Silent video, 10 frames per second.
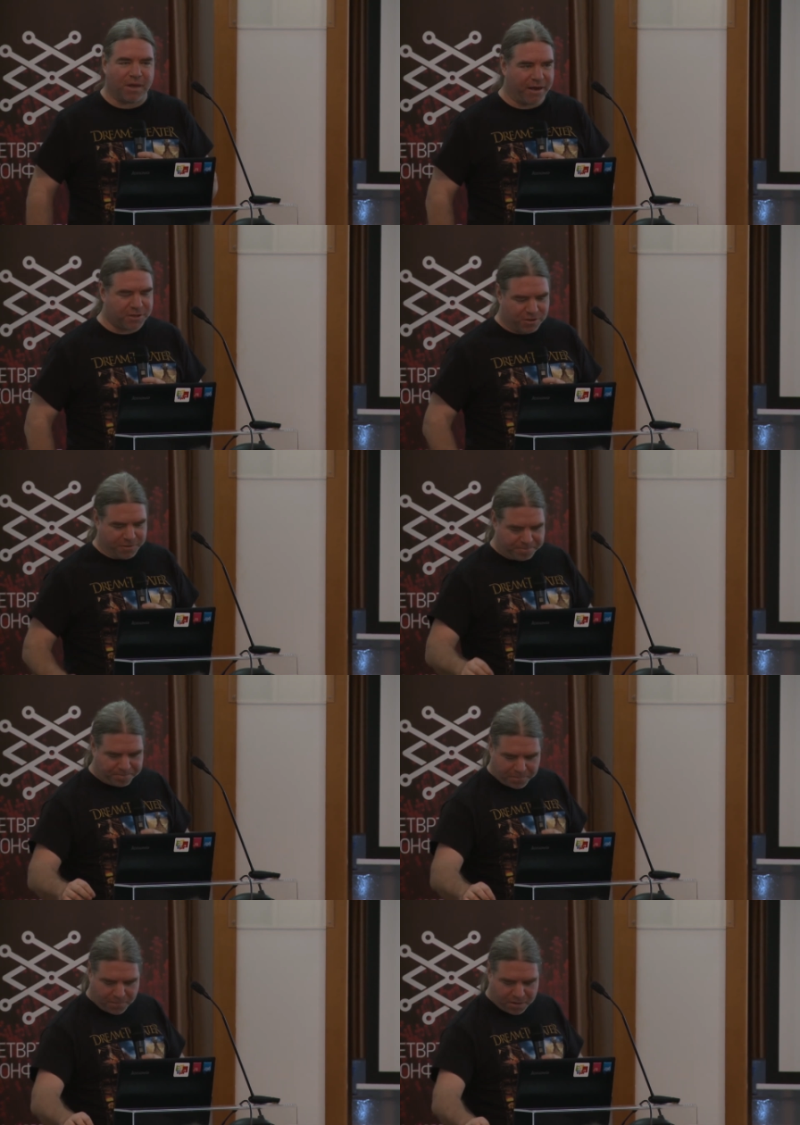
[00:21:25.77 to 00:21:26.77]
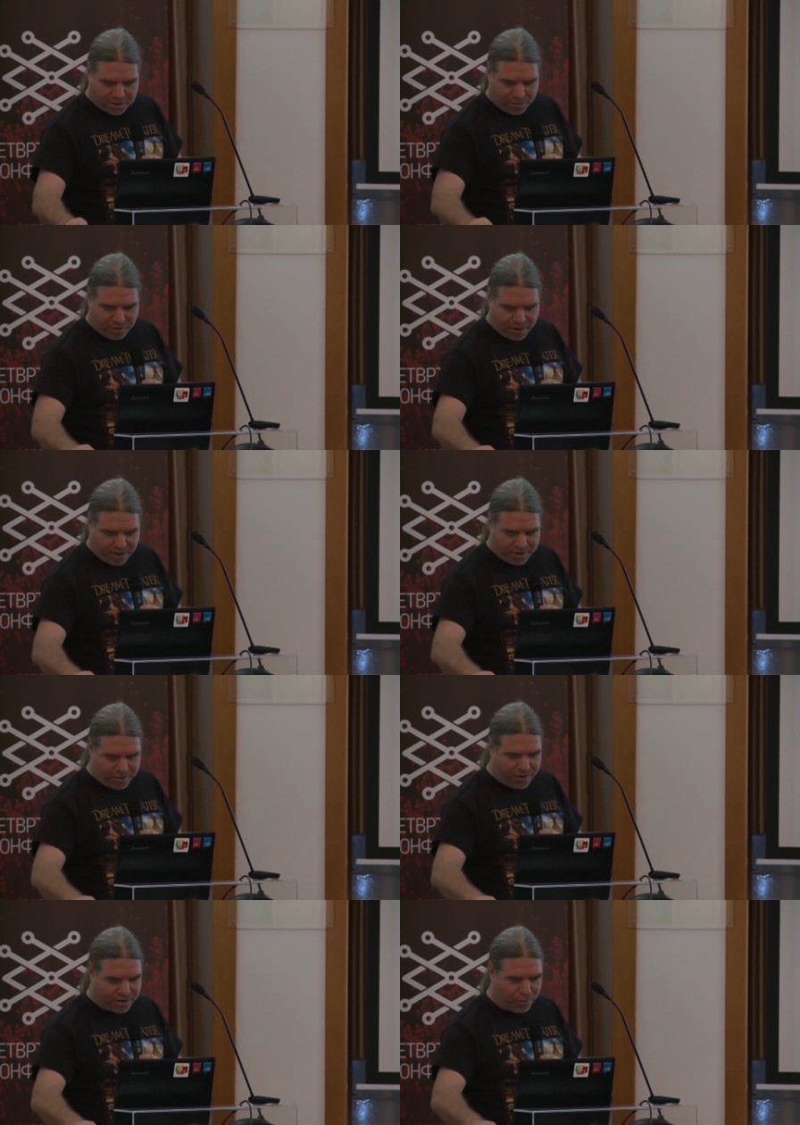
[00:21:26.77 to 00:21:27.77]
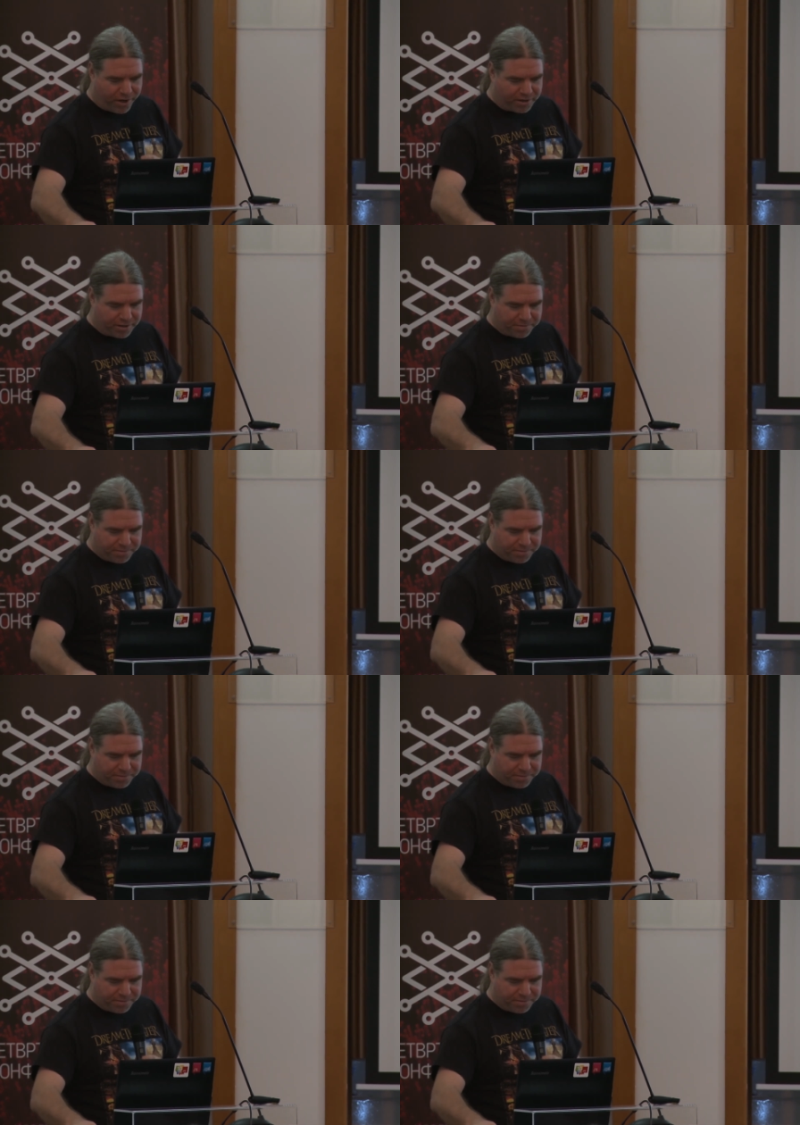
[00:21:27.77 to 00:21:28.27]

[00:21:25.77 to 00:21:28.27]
actually. So you can wait.